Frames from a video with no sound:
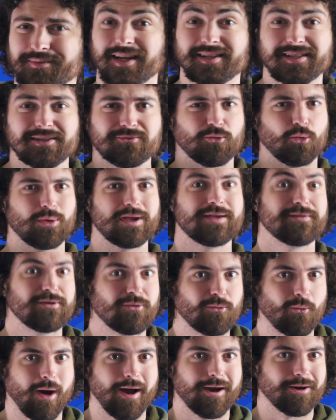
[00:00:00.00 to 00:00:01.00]
Doesn't
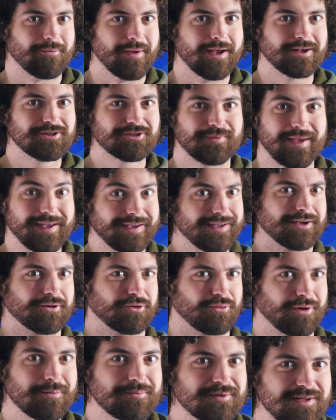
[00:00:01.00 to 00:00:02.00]
weaving wire mesh make it
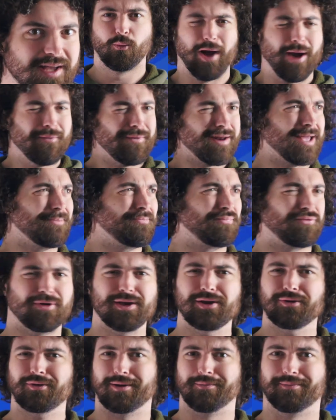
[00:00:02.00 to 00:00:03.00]
crimped? Why would I
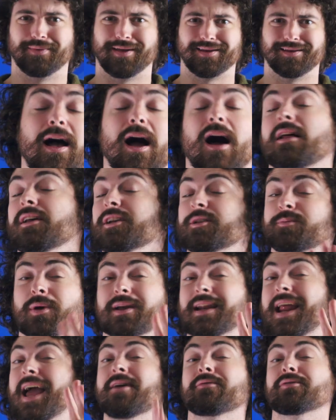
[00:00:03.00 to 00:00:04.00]
pre-crimp it? I'll
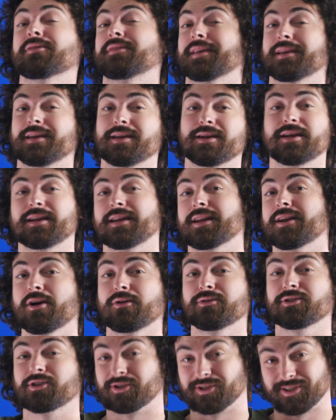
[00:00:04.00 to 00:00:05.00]
explain everything you need to
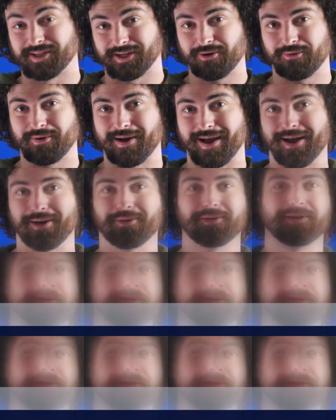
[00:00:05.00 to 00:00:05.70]
know, so stick around.